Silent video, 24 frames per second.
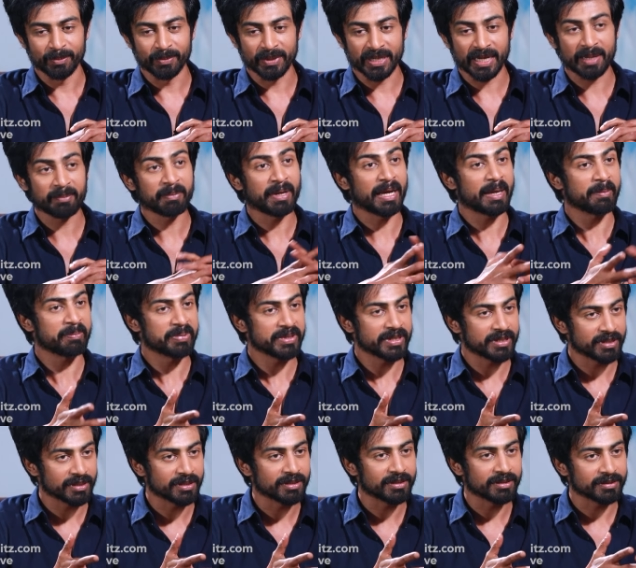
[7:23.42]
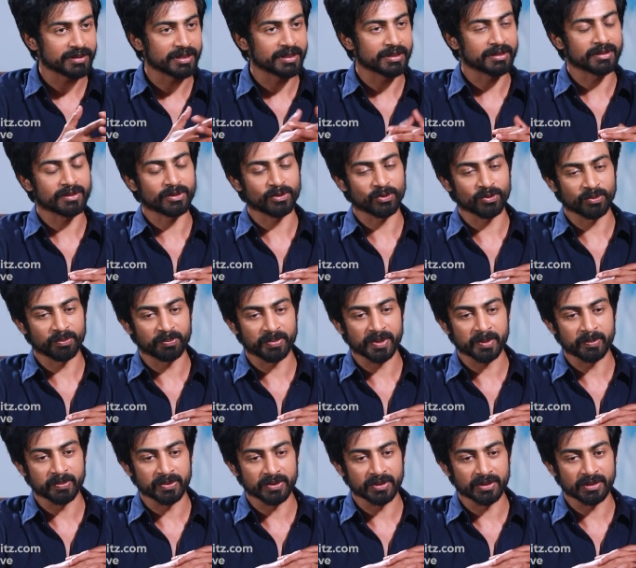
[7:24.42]
But I'm happy that, you know,
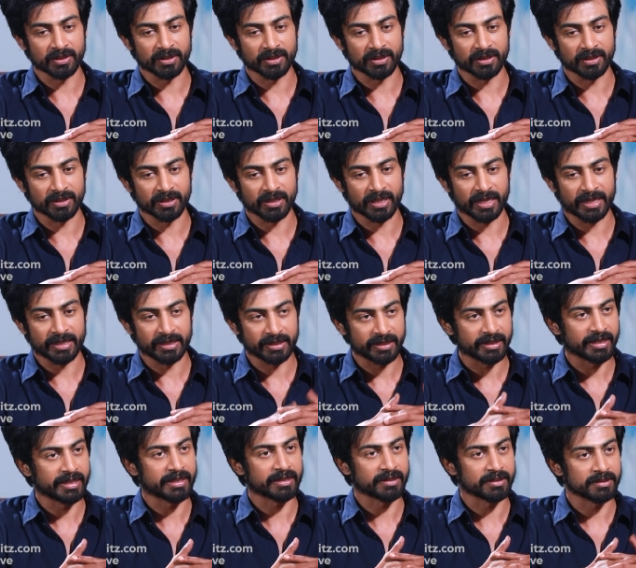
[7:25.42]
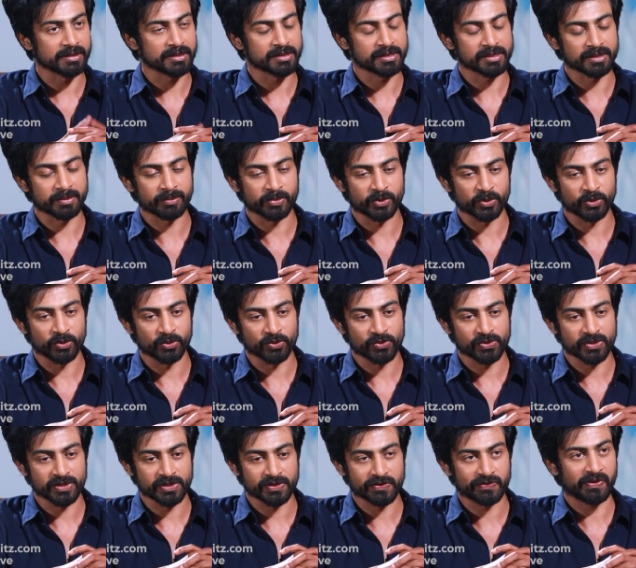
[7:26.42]
people and directors and
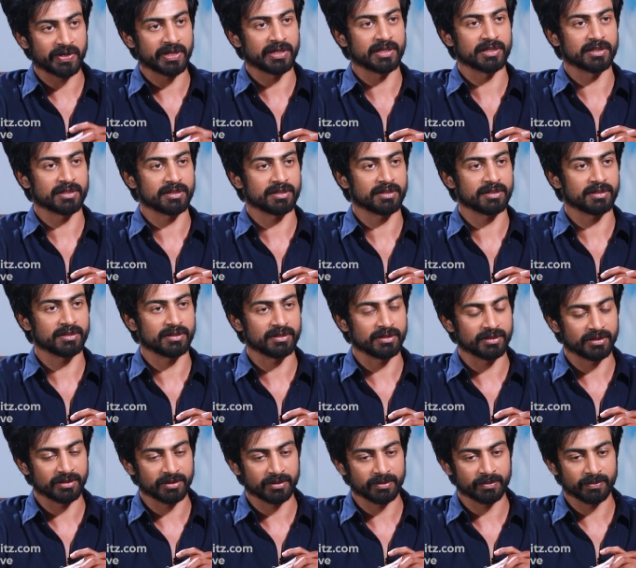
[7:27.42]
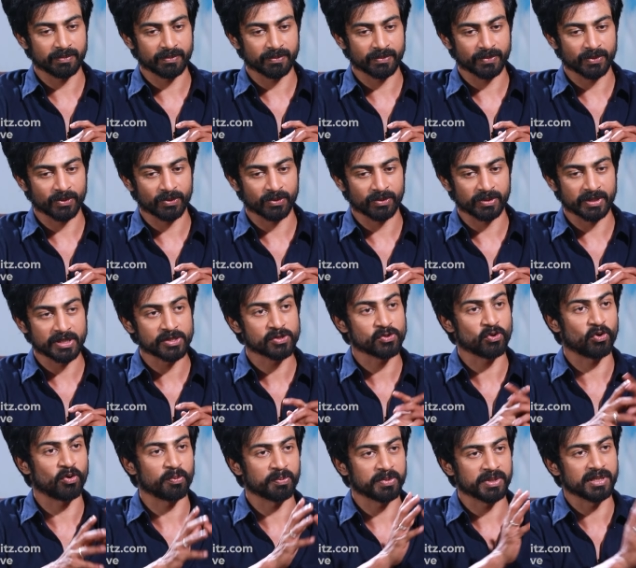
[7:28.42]
producers felt, you know, they
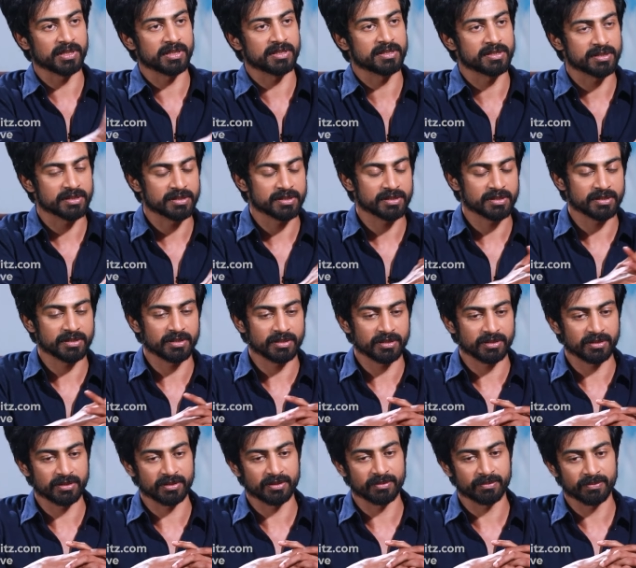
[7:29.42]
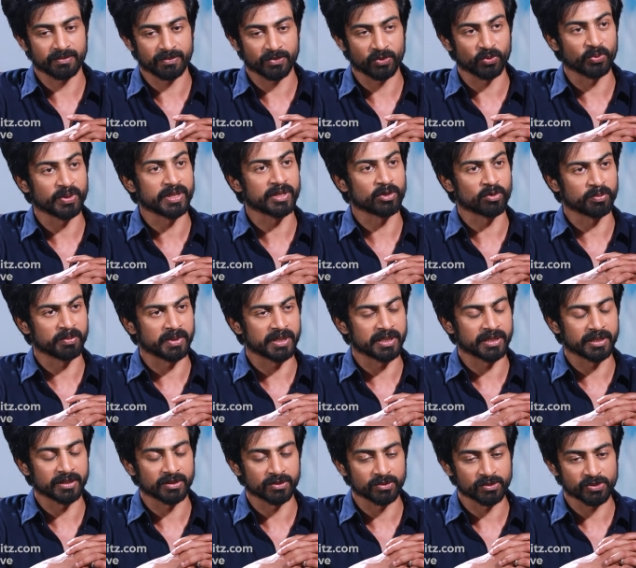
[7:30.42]
saw me as doing
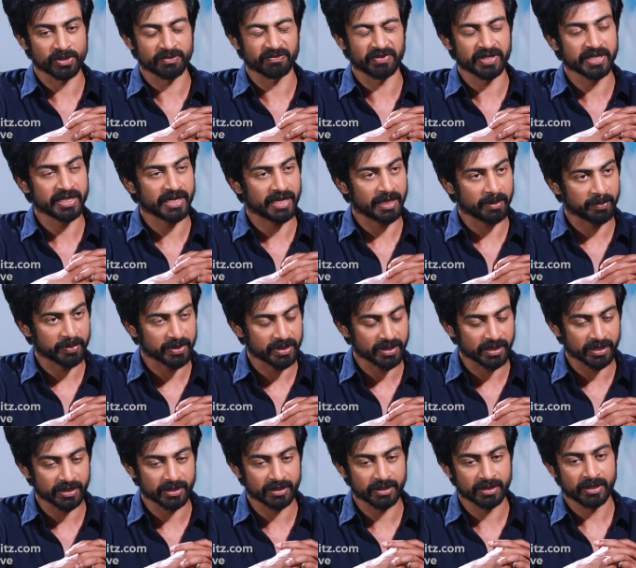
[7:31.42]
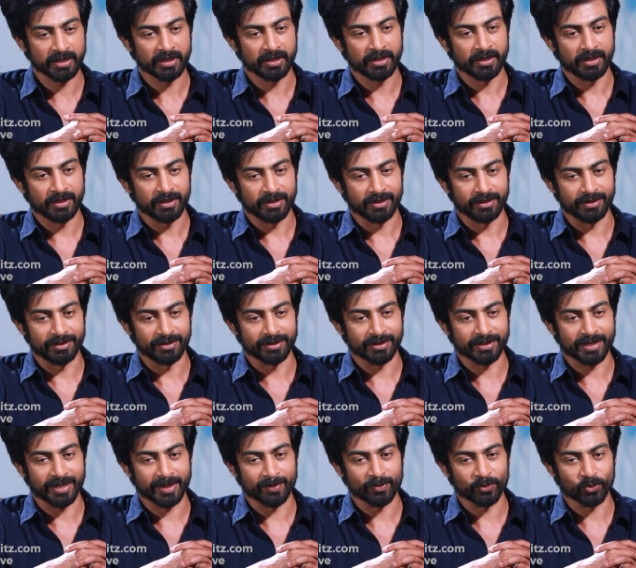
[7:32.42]
romantic roles. I'm very happy that
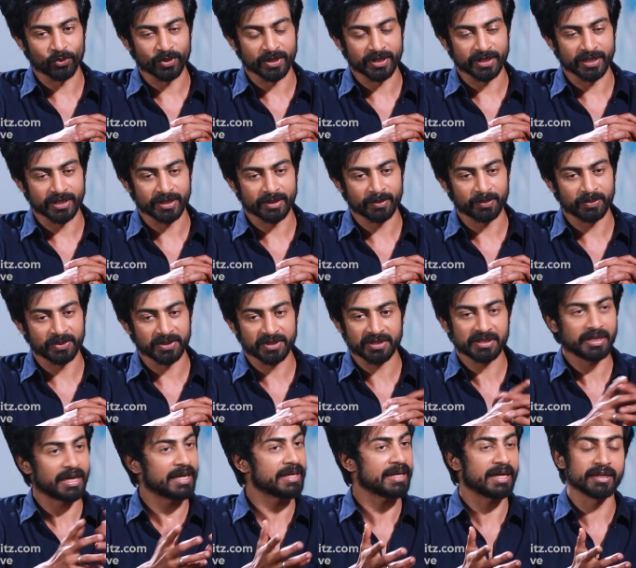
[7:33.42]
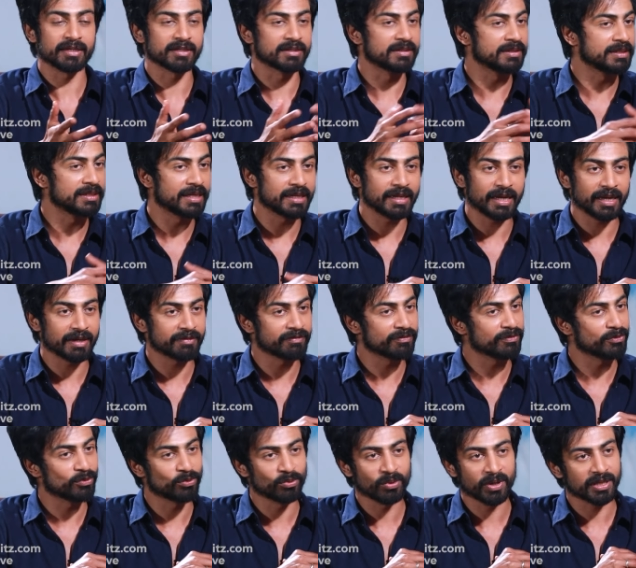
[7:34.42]
it came through like that. But I really
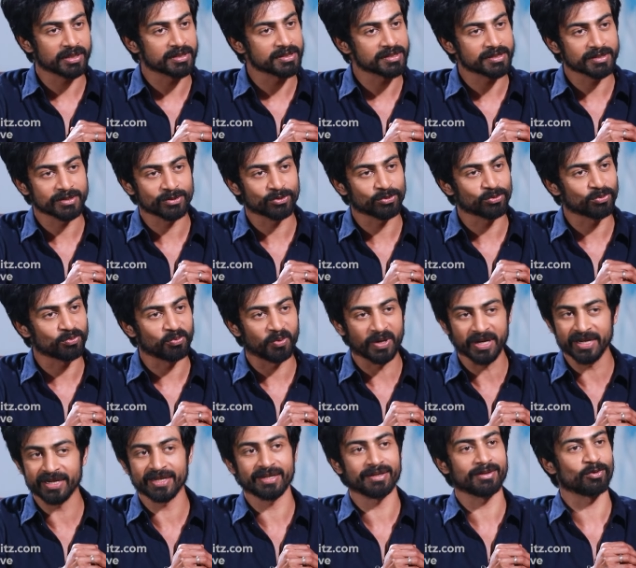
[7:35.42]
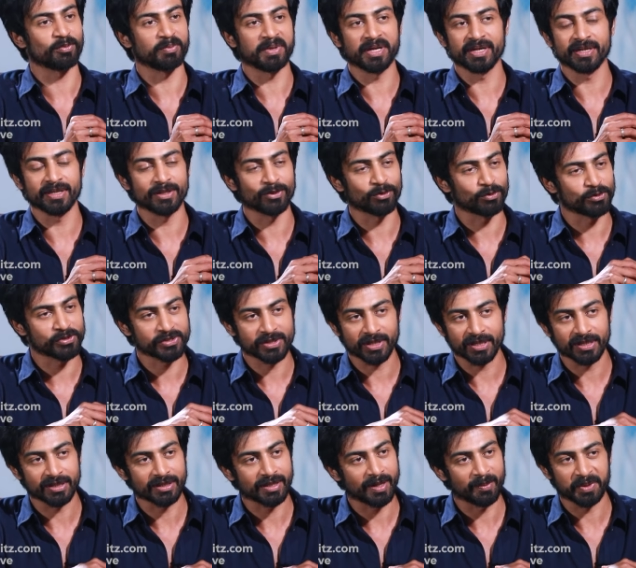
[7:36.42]
have no answer to why romantic roles
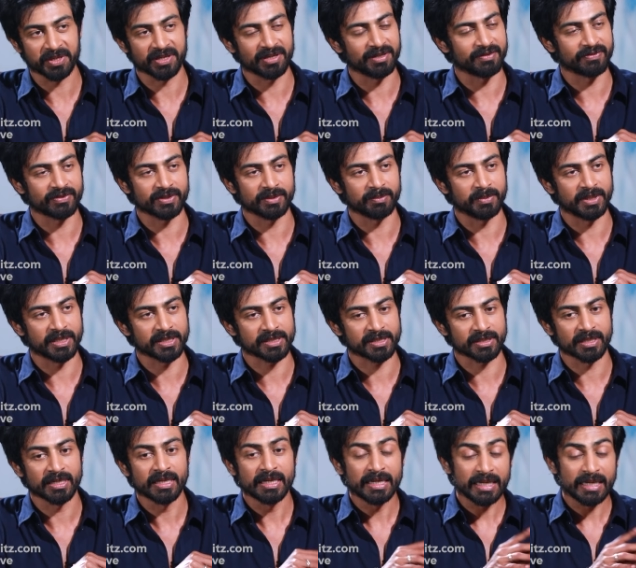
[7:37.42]
started coming after Master.